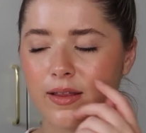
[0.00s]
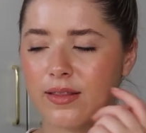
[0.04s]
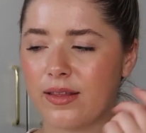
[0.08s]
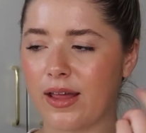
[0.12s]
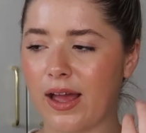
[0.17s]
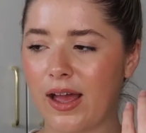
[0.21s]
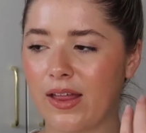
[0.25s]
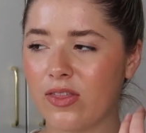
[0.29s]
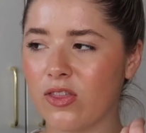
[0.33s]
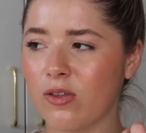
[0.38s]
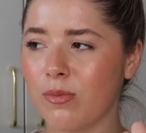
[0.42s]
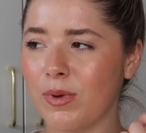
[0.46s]
They
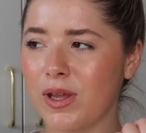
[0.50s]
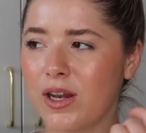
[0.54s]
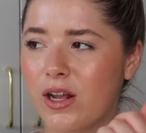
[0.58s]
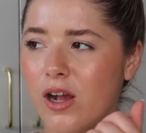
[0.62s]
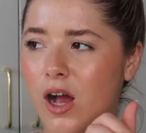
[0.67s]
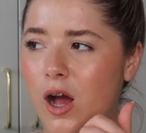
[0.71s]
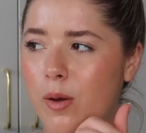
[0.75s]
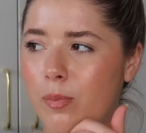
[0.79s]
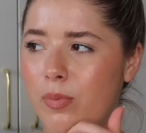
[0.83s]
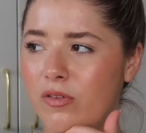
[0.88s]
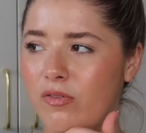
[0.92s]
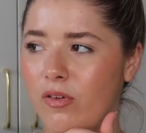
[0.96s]
had them in a
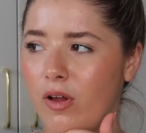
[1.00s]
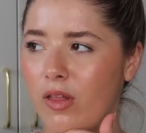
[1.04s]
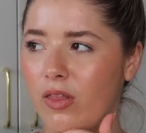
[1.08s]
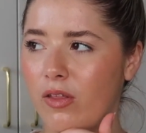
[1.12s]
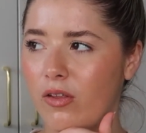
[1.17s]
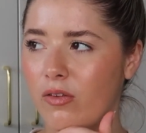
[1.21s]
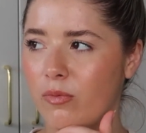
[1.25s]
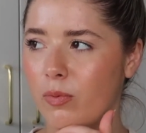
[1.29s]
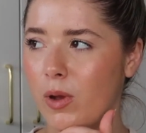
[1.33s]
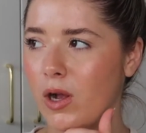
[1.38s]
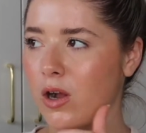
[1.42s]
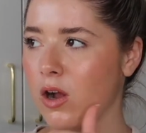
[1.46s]
couple of
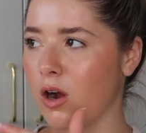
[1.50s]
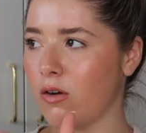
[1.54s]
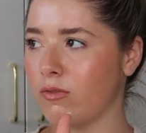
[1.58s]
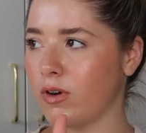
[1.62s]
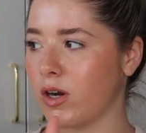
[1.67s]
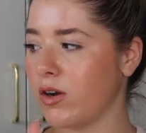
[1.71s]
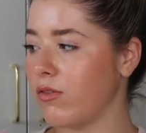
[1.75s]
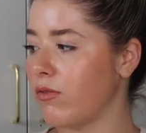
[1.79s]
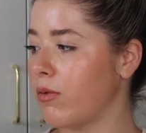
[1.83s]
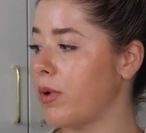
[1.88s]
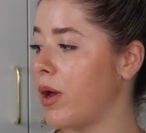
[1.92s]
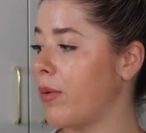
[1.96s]
others, but I can't
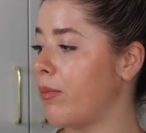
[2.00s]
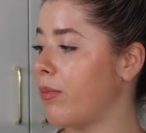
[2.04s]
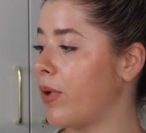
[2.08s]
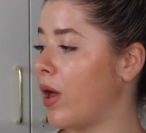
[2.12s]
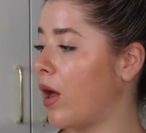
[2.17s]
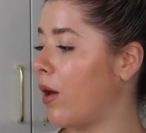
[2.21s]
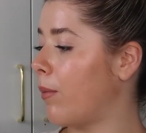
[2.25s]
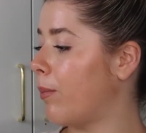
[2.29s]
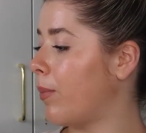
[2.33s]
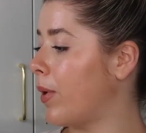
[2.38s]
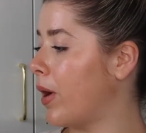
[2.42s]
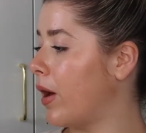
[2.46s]
really
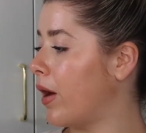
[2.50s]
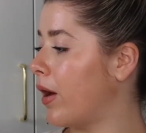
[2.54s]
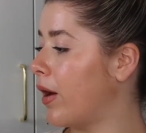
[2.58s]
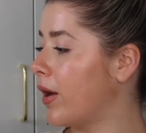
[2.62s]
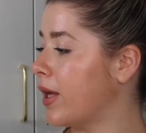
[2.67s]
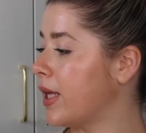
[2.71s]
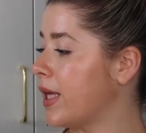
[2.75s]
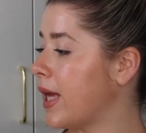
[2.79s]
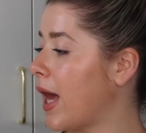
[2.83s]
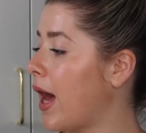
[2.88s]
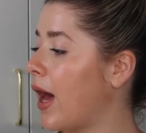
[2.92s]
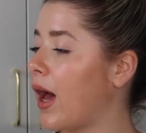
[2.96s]
remember. But
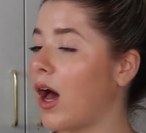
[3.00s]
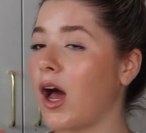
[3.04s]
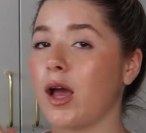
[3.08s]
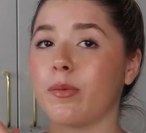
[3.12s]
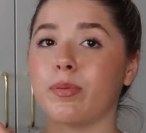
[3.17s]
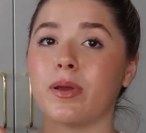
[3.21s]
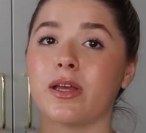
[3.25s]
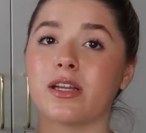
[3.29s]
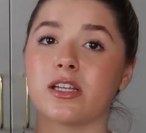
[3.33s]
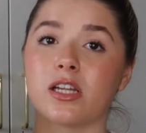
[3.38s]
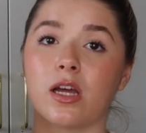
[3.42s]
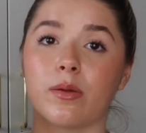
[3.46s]
yeah, I
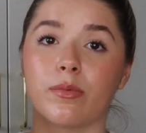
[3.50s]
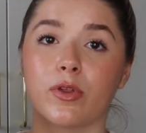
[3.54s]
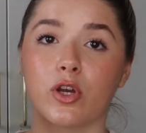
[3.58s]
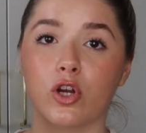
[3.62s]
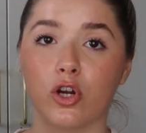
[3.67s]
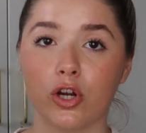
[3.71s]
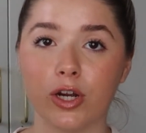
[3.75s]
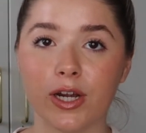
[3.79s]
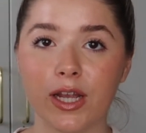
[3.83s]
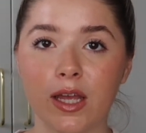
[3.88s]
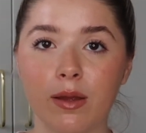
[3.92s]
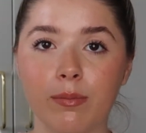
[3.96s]
picked up the
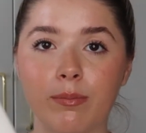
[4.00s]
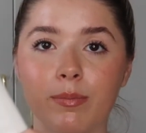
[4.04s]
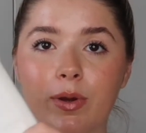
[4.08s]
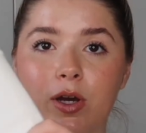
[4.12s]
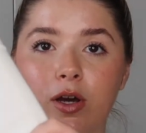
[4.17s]
cream